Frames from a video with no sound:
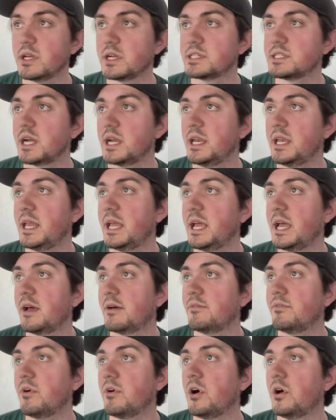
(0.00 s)
Excited to
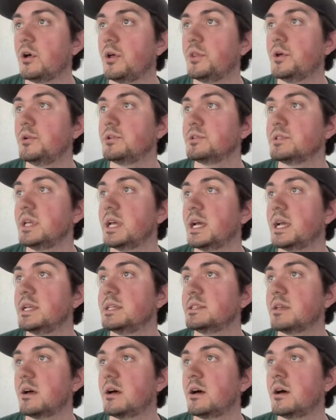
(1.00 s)
have all those
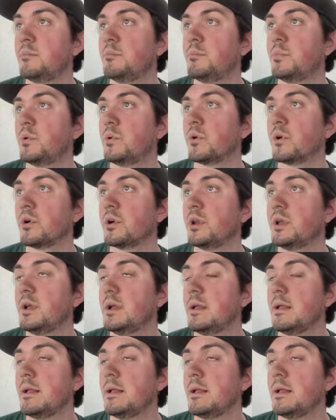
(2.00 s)
guys on board.